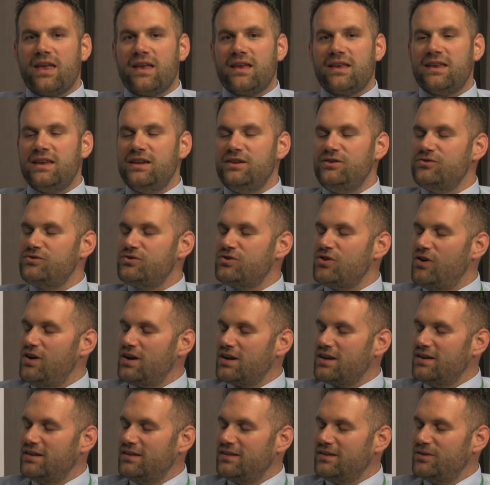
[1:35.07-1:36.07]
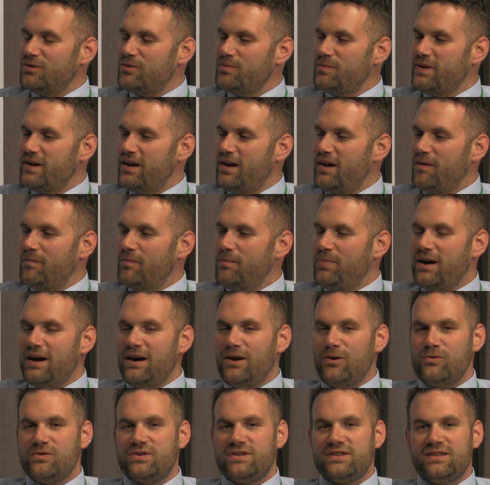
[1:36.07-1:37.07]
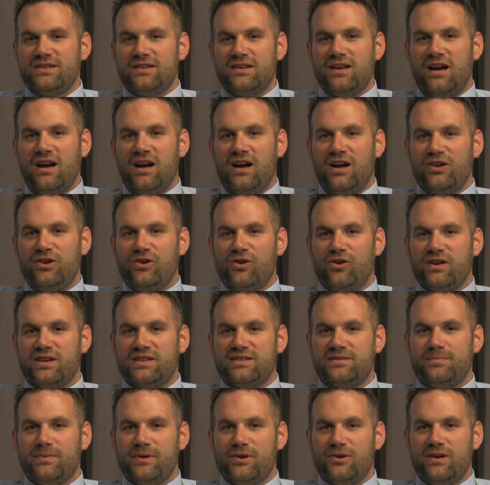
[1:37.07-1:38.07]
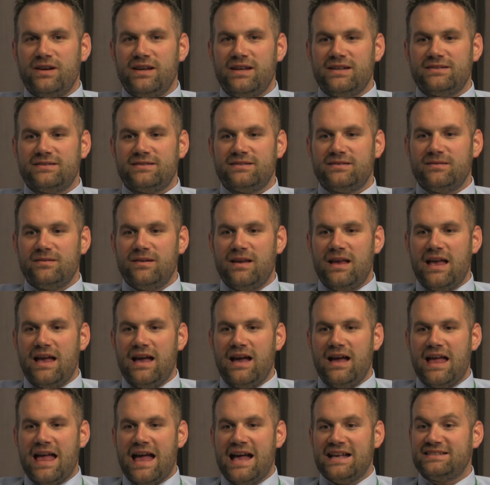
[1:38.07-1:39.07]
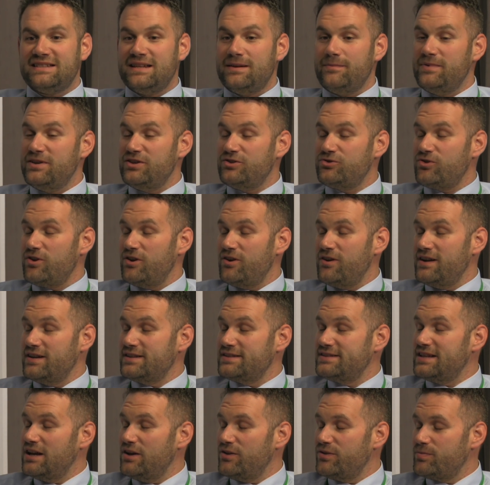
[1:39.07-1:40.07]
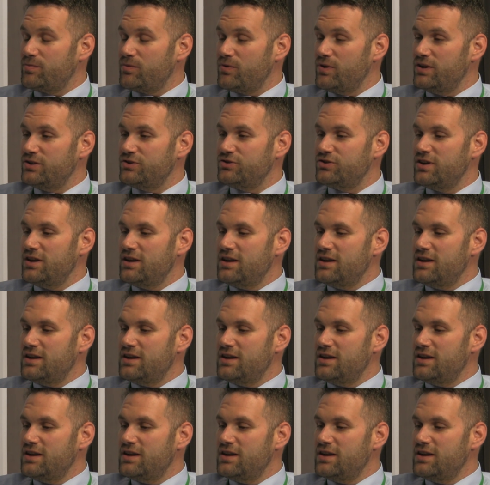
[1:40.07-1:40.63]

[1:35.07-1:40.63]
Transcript: Can you talk a little bit about your experience as an administrator in Southbridge,